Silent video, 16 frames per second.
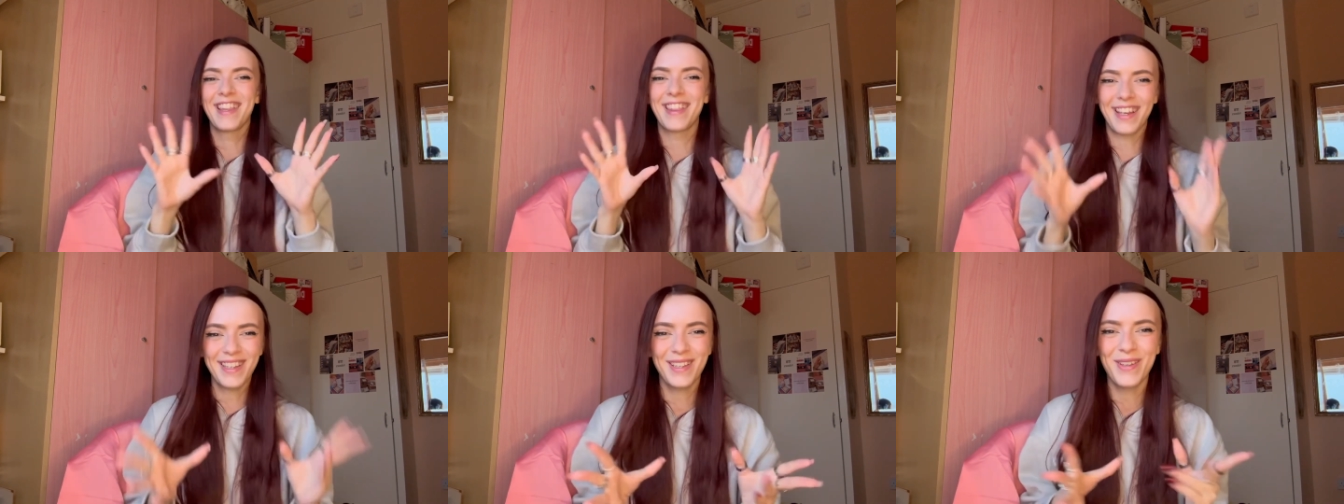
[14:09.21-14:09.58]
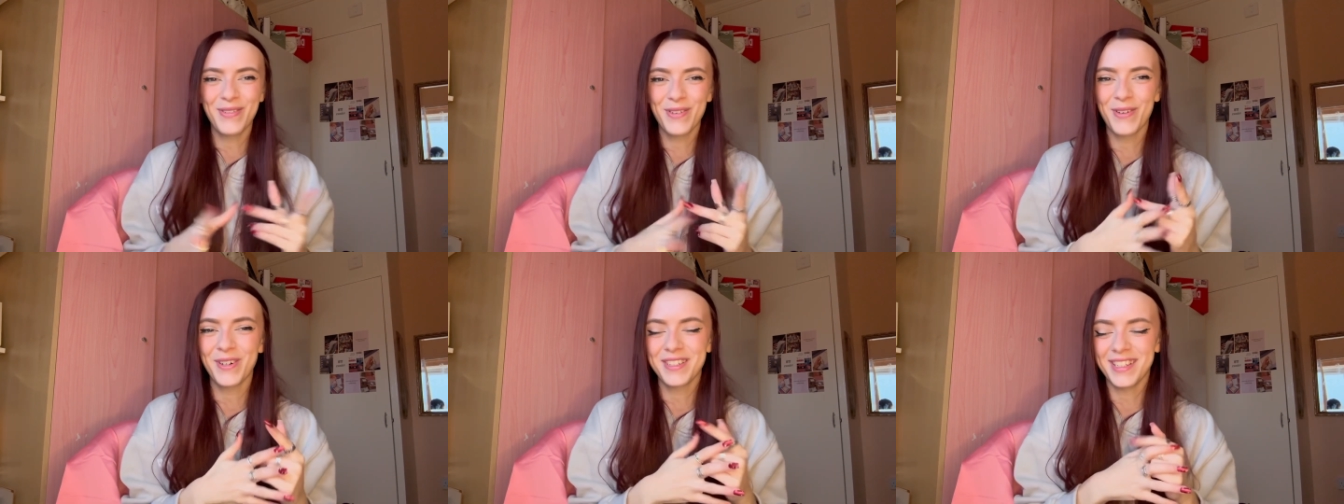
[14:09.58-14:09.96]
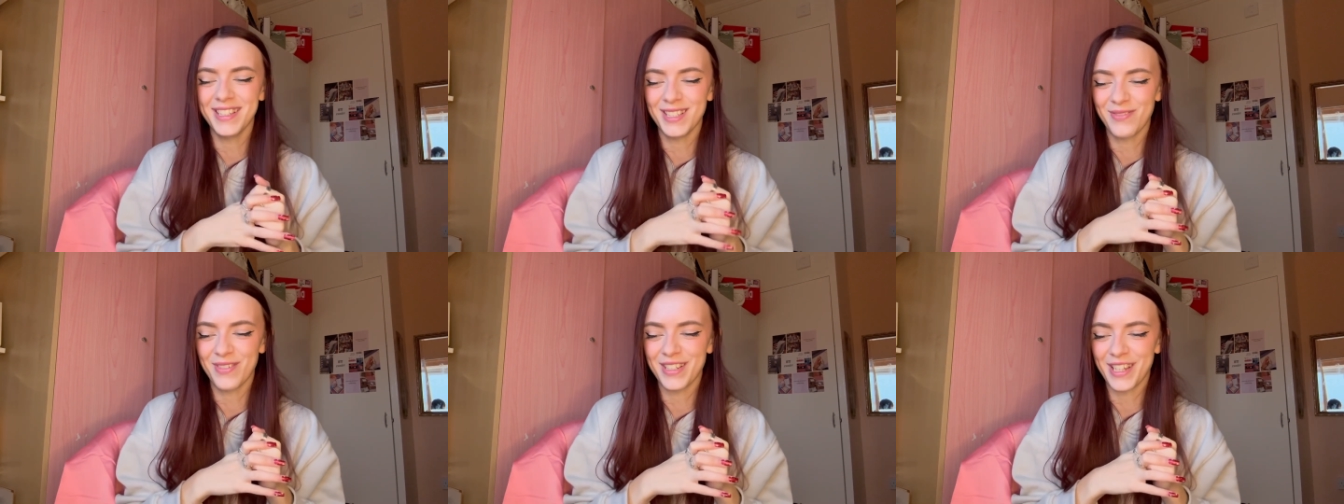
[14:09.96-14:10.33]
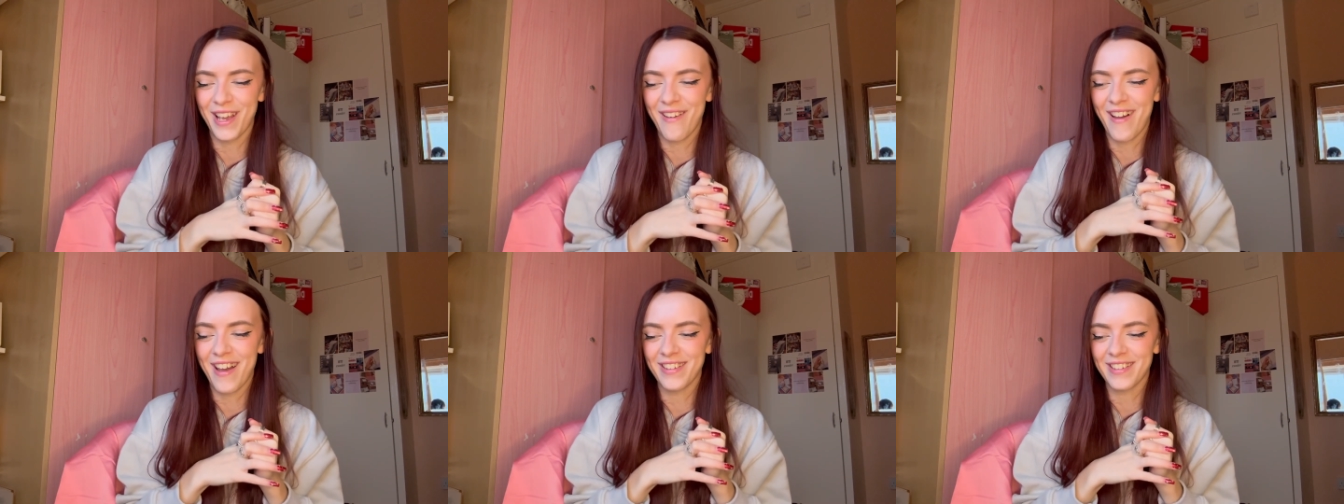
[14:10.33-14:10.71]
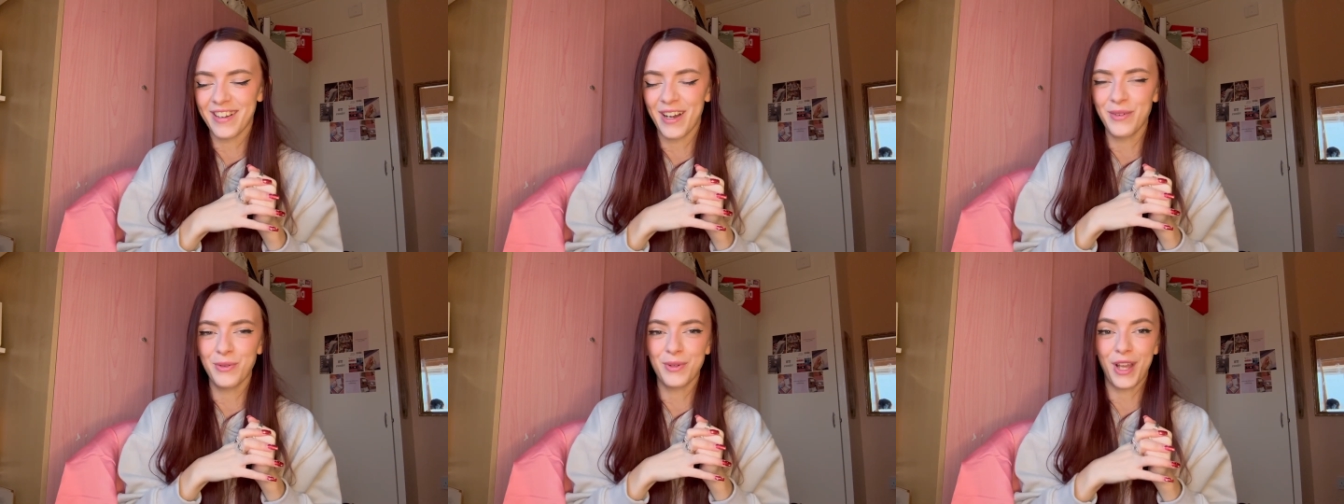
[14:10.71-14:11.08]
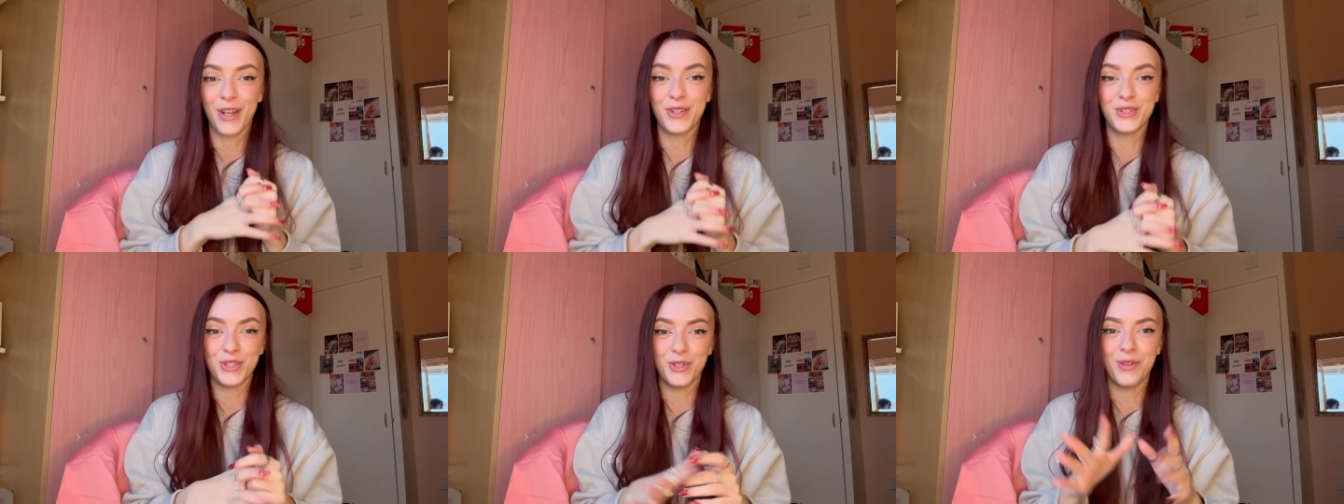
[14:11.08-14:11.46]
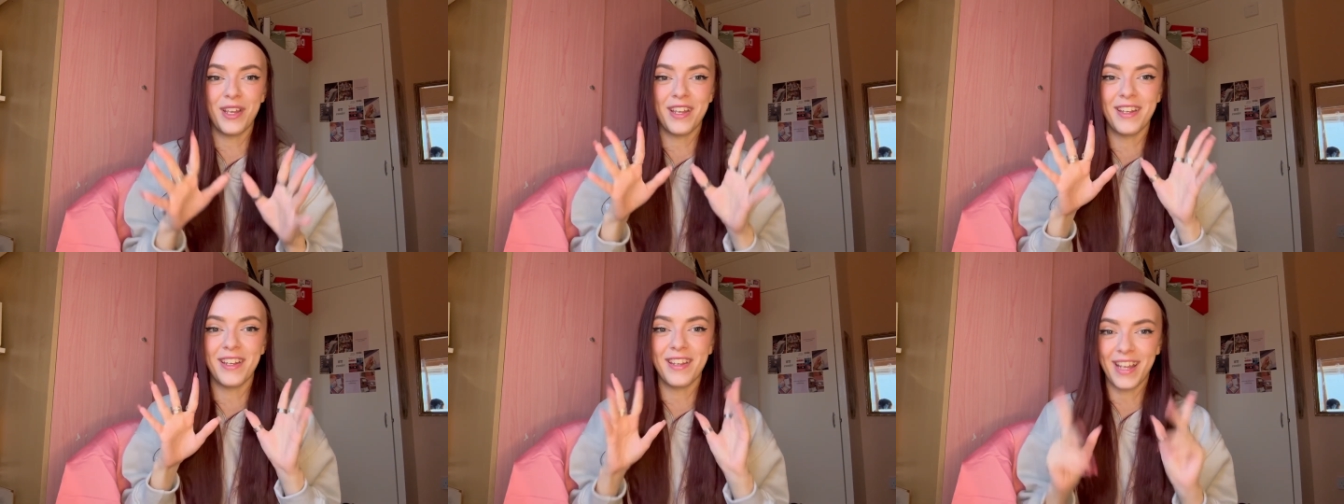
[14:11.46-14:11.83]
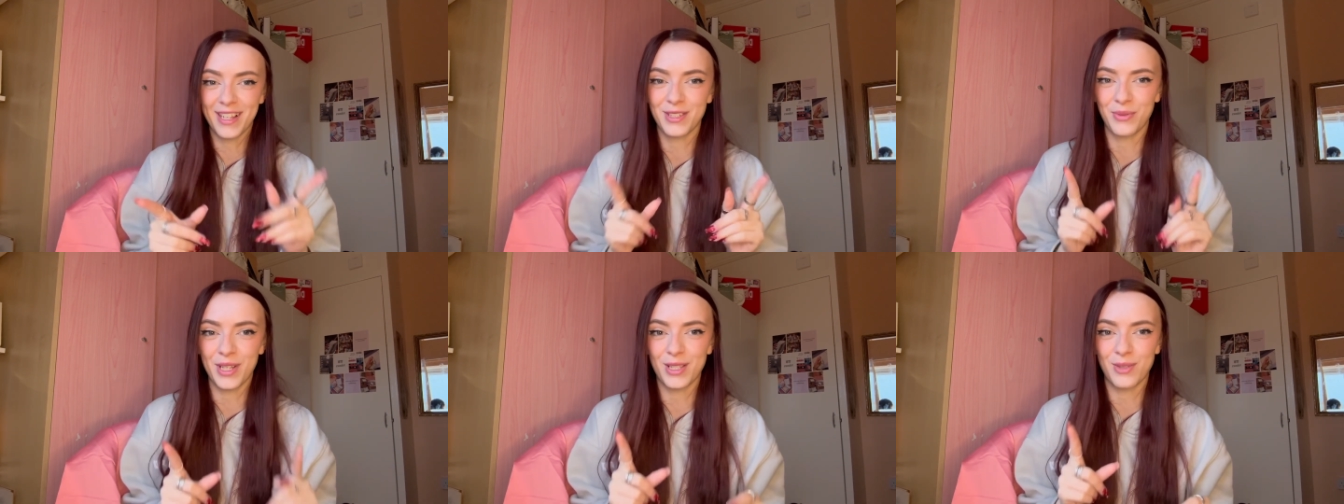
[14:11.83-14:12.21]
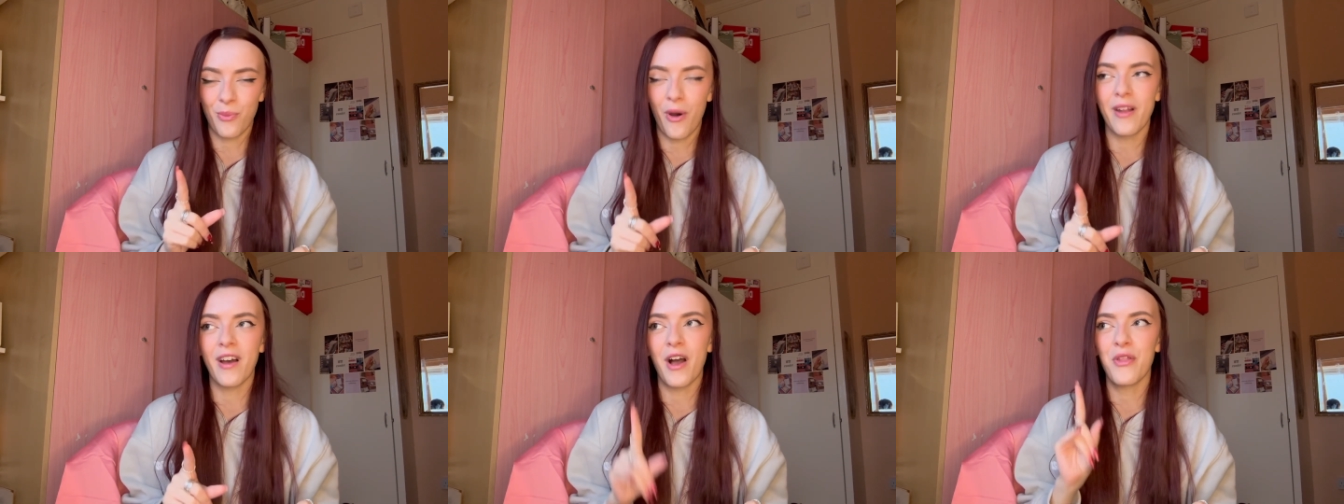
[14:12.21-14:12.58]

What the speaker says: Thank you for watching this video, and I will catch you in next week's one.